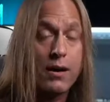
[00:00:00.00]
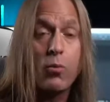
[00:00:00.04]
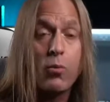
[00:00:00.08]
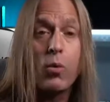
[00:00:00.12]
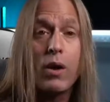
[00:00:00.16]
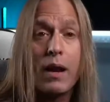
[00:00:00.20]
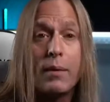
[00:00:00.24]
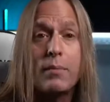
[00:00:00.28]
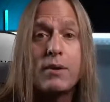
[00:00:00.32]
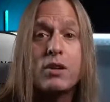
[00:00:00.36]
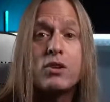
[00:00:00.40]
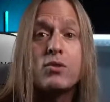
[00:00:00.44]
What
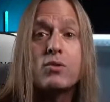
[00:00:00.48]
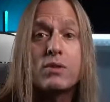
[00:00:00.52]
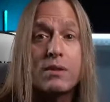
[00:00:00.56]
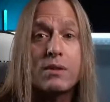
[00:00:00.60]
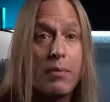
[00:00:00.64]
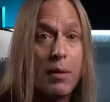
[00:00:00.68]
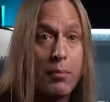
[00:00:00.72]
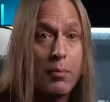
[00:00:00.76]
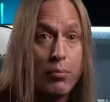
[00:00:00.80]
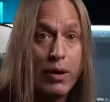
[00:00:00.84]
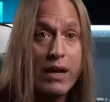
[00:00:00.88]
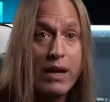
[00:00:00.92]
I'm going to do is I'm
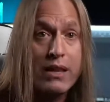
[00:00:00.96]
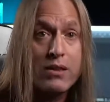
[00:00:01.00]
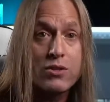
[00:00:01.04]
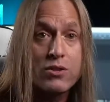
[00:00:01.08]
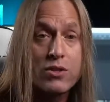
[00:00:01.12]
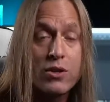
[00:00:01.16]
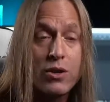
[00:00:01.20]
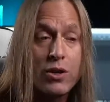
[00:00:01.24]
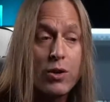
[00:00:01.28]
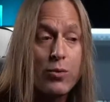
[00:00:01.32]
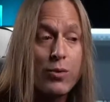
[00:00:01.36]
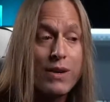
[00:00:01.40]
going to play the
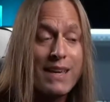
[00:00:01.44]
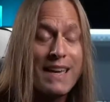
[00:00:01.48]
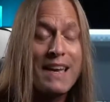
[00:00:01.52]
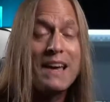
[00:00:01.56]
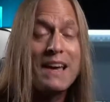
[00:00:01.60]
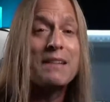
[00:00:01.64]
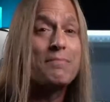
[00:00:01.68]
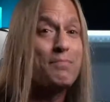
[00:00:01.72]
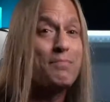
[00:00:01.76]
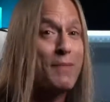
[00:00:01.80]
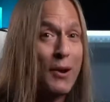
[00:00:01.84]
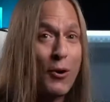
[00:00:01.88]
solo
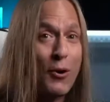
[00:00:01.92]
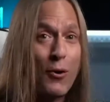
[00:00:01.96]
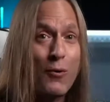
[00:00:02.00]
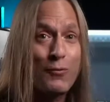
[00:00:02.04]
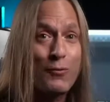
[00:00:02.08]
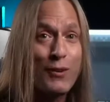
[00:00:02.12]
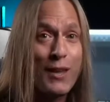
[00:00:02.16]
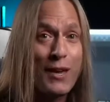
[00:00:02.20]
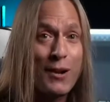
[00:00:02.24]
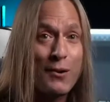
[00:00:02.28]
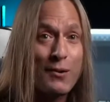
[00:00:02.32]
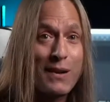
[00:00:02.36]
again, and
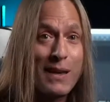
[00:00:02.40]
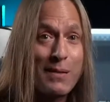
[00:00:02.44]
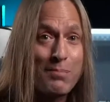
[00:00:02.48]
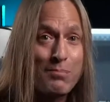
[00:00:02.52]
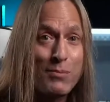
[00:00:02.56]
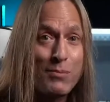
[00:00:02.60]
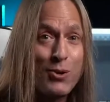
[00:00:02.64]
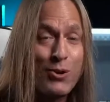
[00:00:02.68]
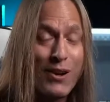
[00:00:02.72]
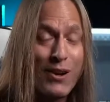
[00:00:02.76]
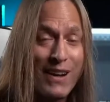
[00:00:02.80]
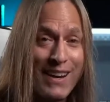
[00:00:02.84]
hopefully I don't get
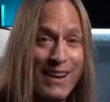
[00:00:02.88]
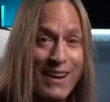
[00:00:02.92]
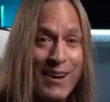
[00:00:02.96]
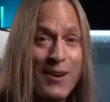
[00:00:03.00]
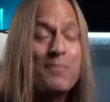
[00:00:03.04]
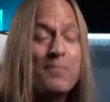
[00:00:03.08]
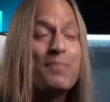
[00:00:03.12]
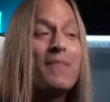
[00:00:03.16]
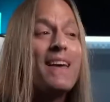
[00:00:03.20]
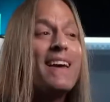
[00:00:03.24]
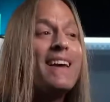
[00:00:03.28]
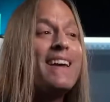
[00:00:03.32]
muted
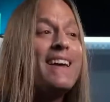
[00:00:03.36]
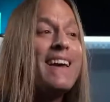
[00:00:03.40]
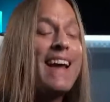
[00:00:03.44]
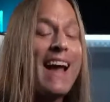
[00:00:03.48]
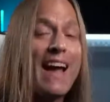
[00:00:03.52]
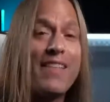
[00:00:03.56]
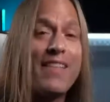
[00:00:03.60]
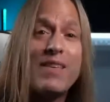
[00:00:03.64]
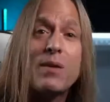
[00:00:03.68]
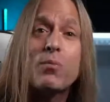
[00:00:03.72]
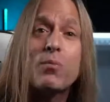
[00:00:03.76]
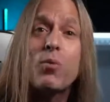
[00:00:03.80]
here,
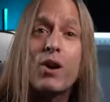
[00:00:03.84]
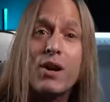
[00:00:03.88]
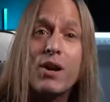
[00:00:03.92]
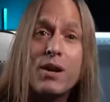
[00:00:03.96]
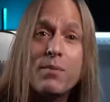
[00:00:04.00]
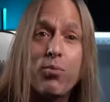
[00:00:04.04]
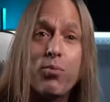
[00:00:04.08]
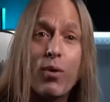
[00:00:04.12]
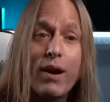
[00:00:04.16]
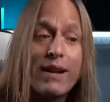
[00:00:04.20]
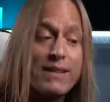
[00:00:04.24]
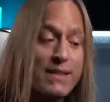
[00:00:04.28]
and then we're going to
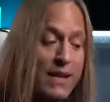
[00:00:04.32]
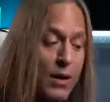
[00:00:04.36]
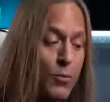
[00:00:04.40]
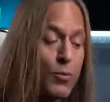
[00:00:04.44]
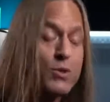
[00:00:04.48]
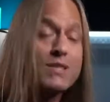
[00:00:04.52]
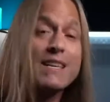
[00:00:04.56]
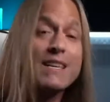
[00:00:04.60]
break down what's